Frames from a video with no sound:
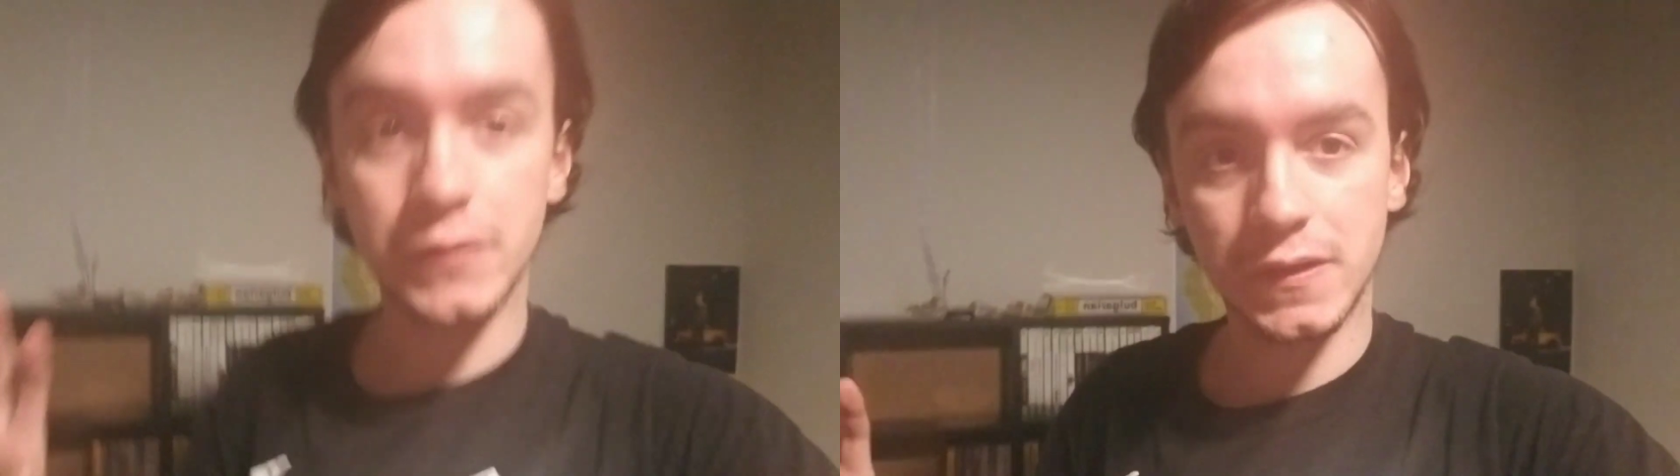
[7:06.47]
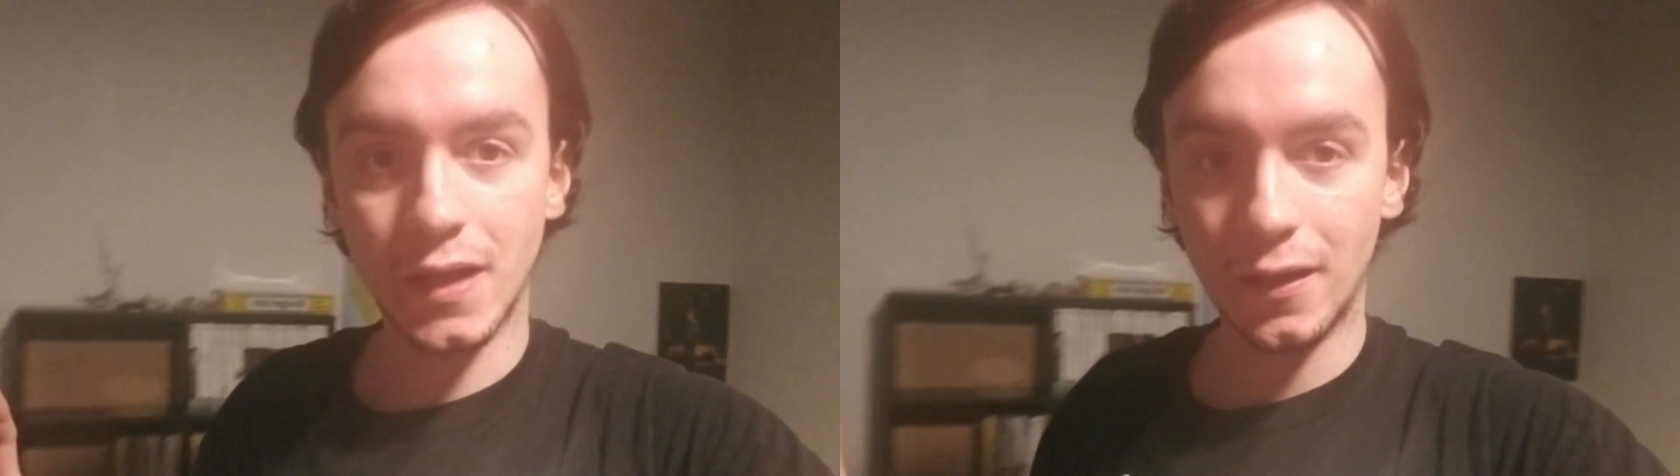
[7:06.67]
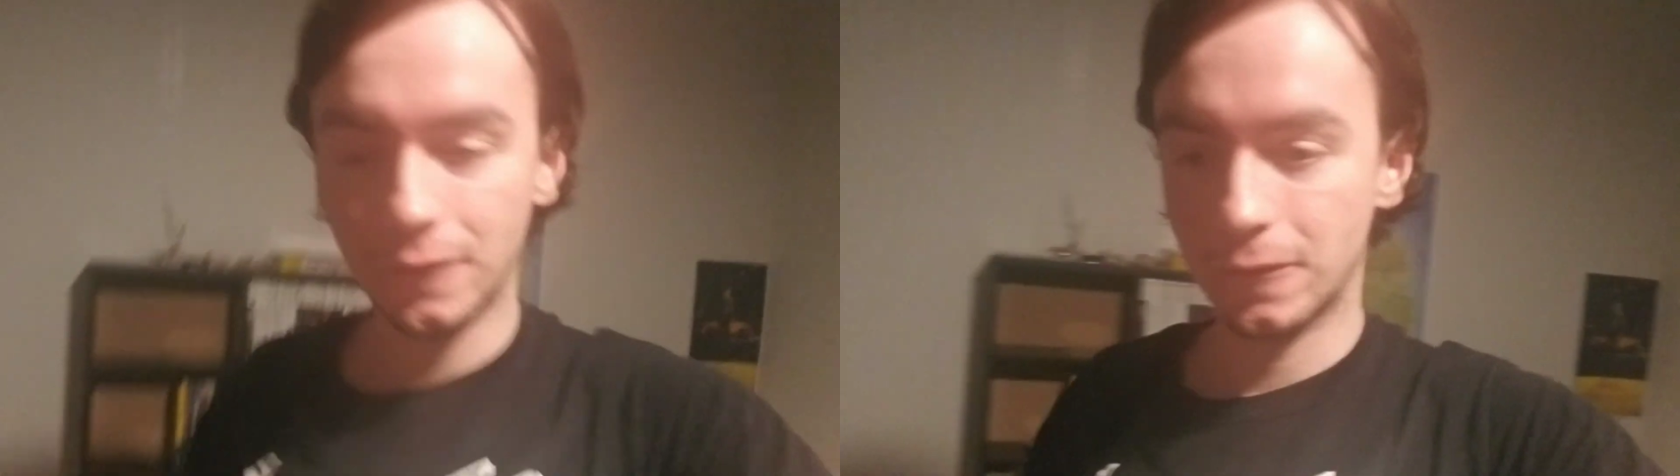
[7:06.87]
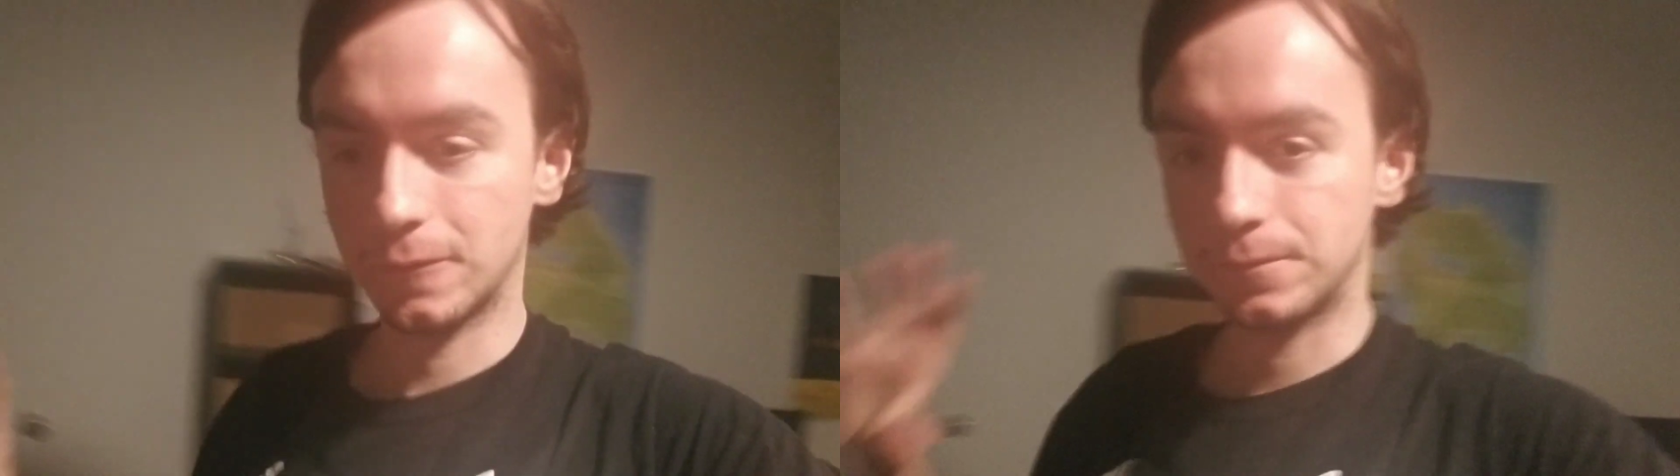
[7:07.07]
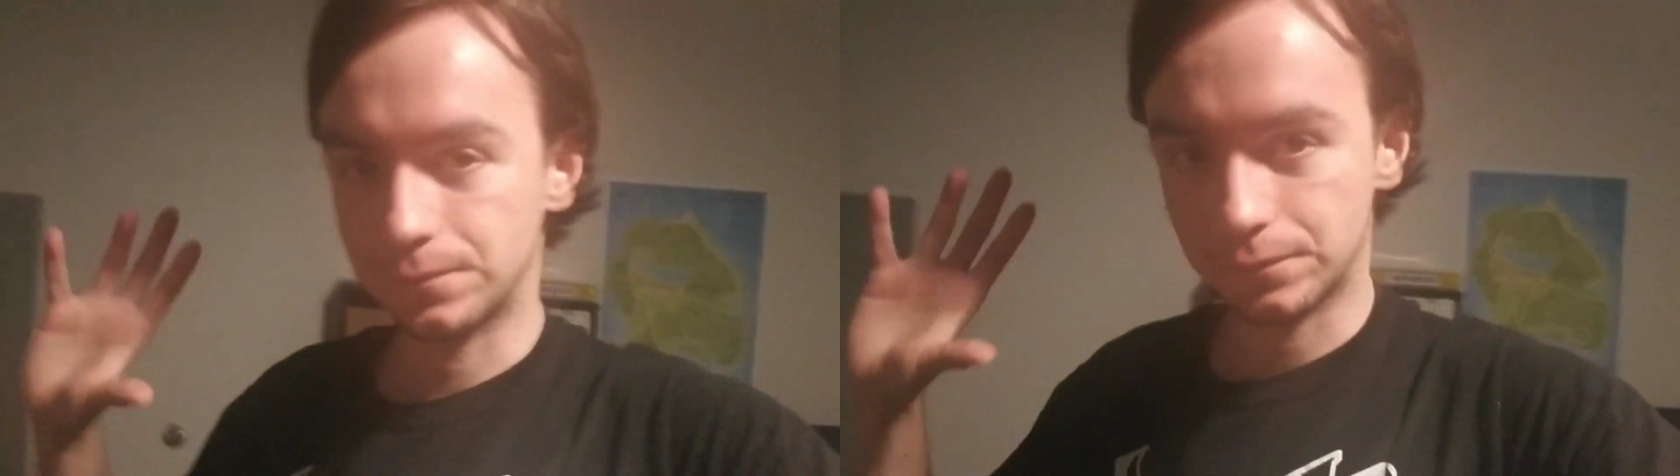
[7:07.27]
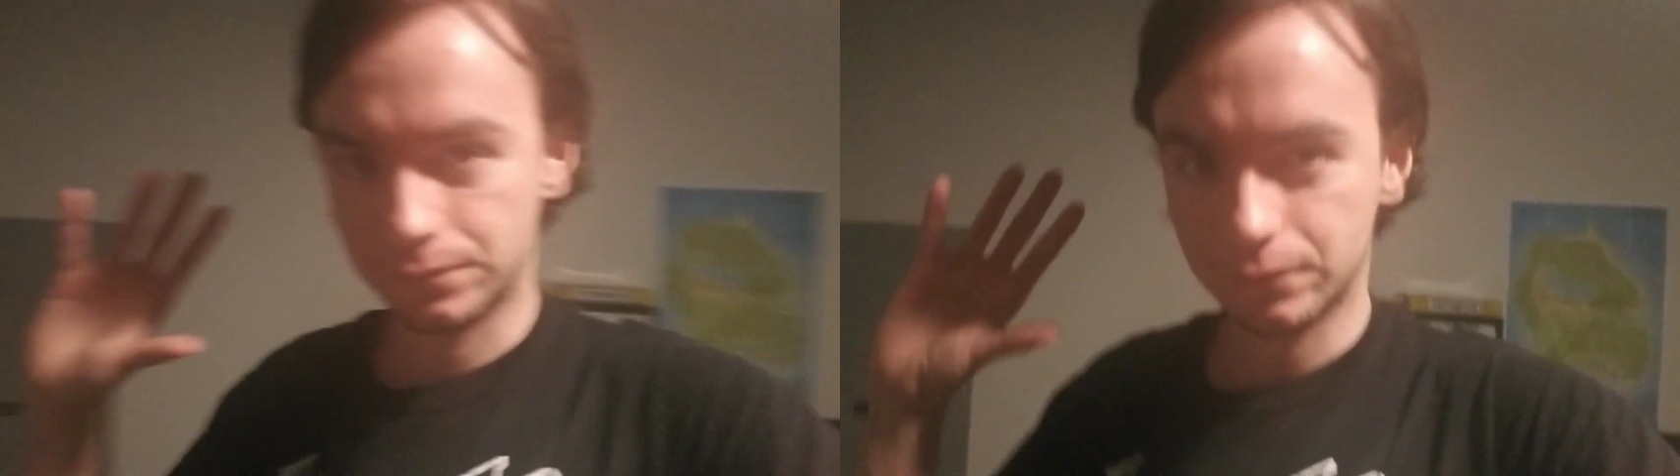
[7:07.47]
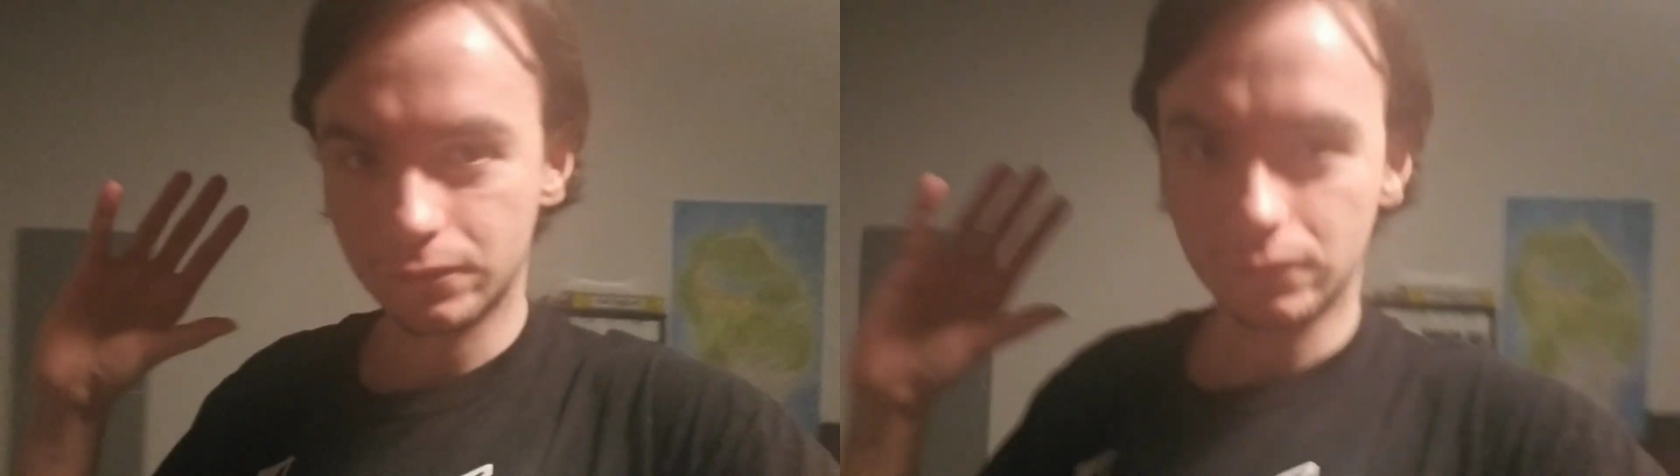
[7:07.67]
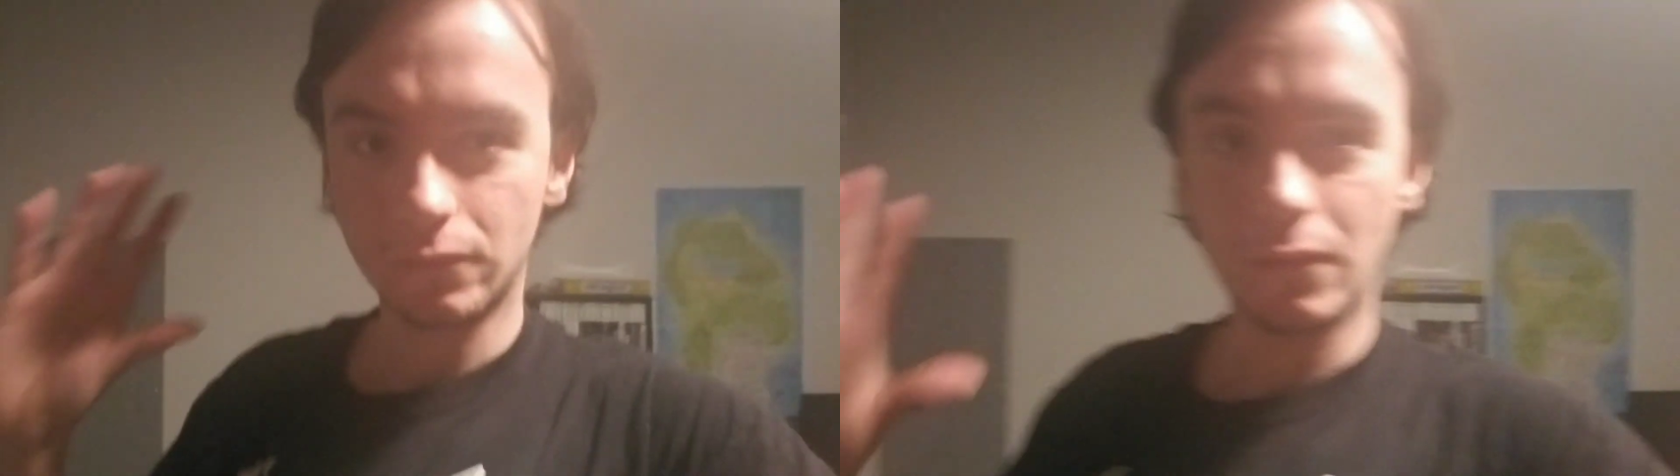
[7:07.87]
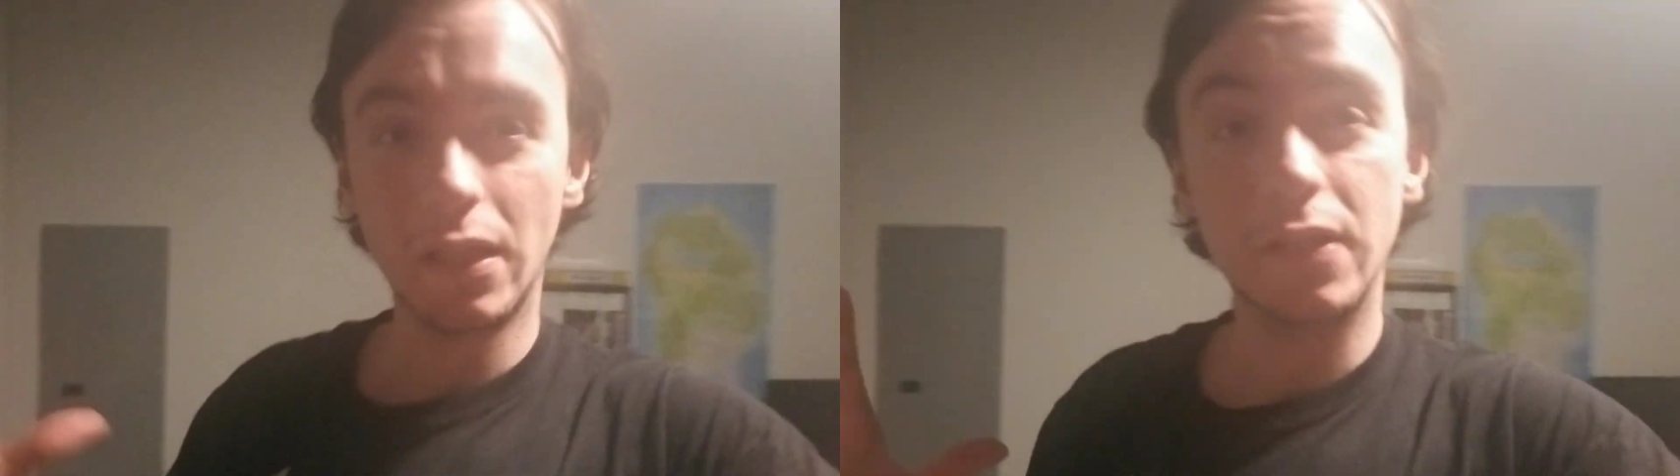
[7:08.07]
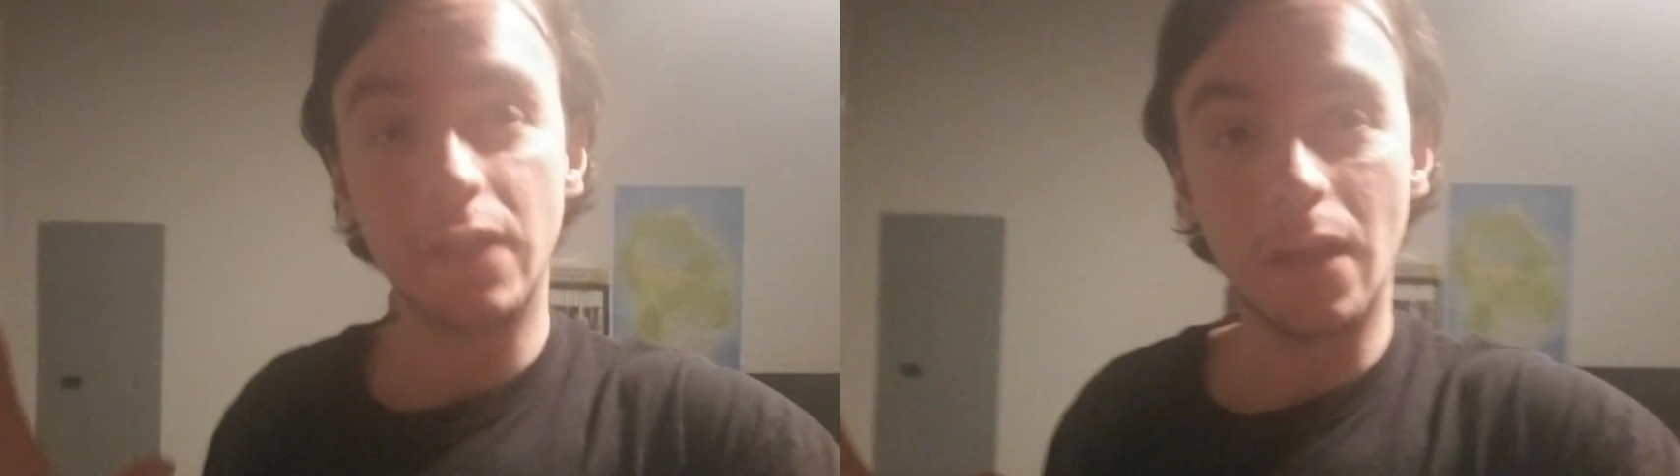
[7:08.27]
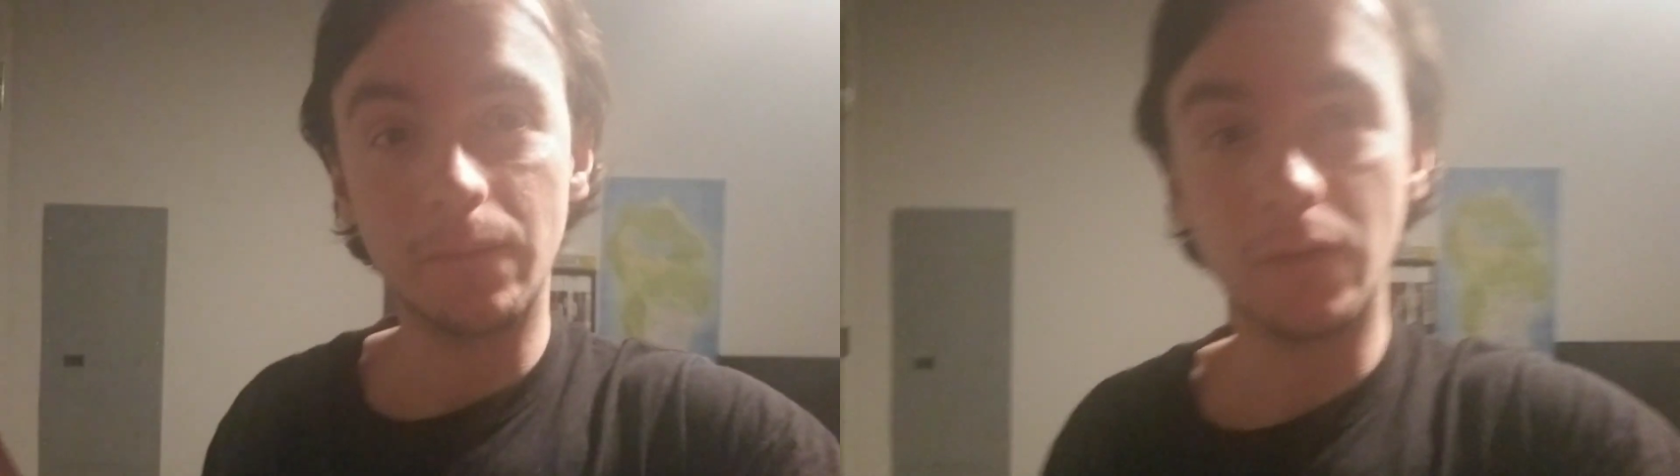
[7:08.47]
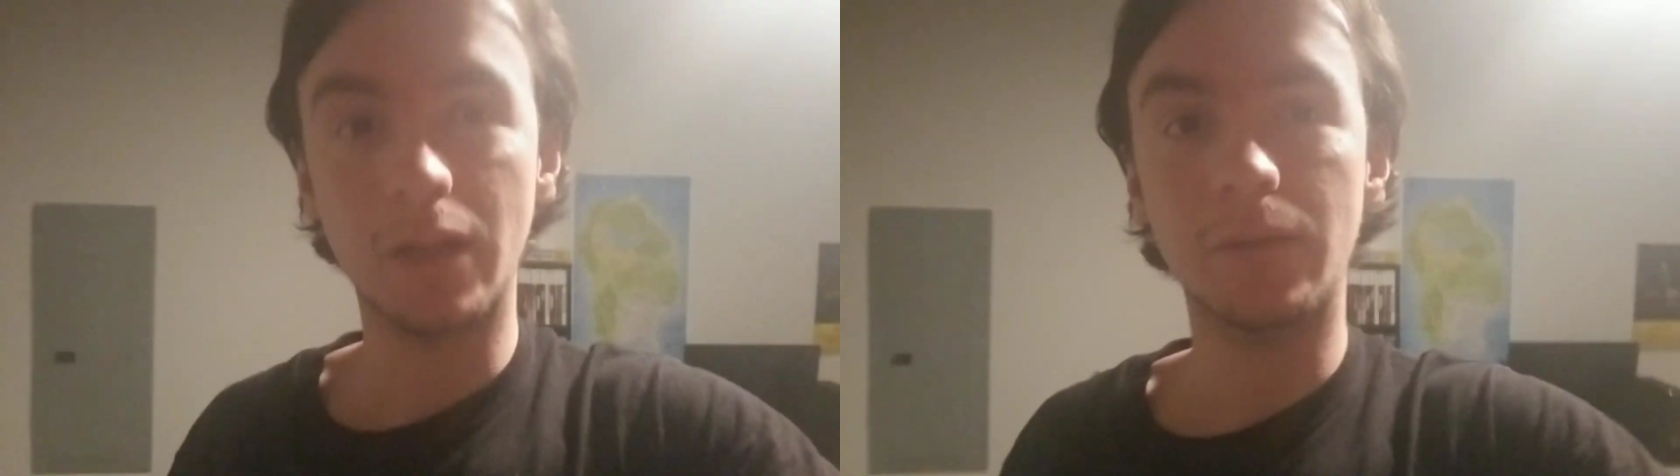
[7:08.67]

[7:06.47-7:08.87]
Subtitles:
stuff is comforting